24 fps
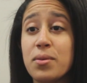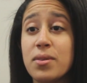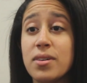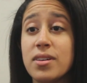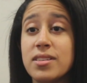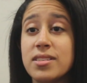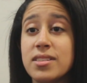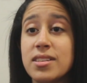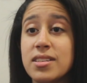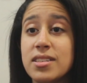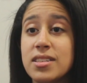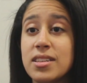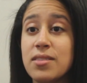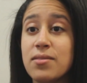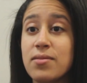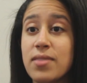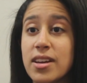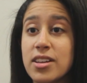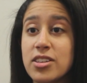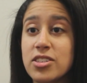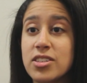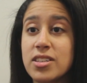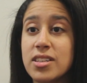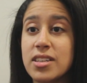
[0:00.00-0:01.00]
cool to see
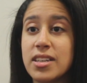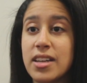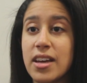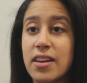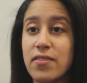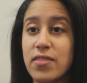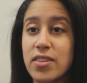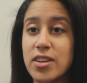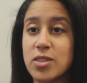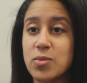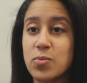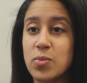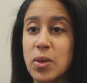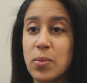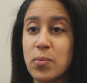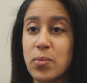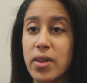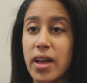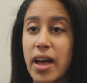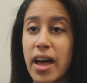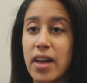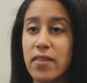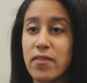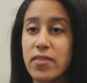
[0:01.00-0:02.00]
racially diverse
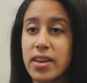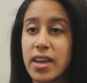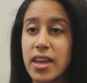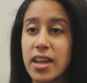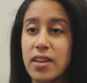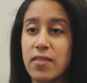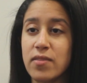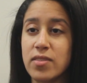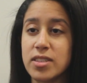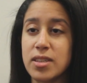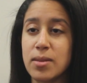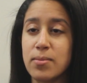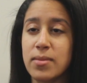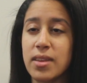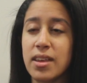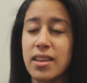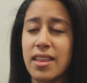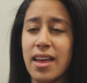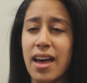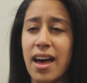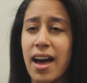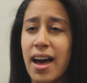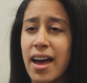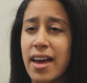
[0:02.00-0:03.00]
people advocating for
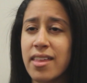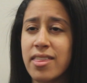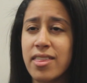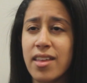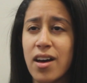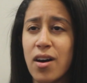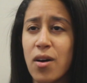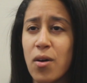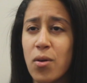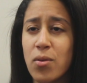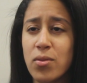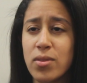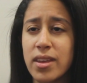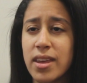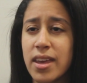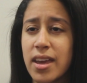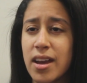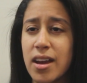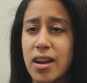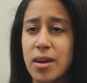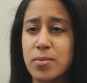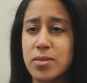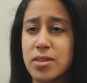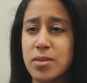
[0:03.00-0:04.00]
something that I thought
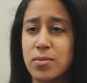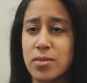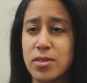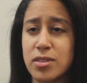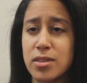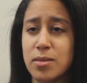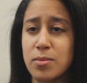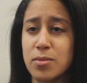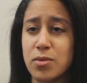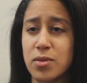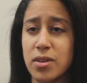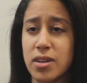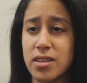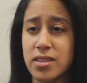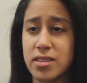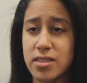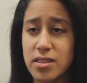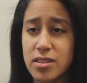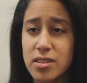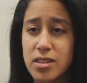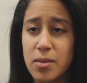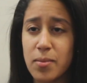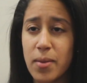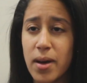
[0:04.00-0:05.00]
only Arabs and Muslims were
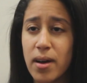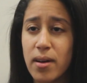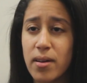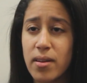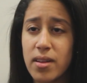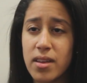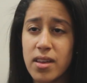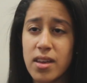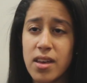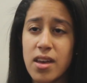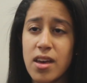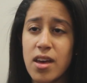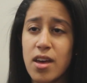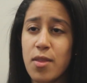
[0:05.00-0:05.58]
concerned about.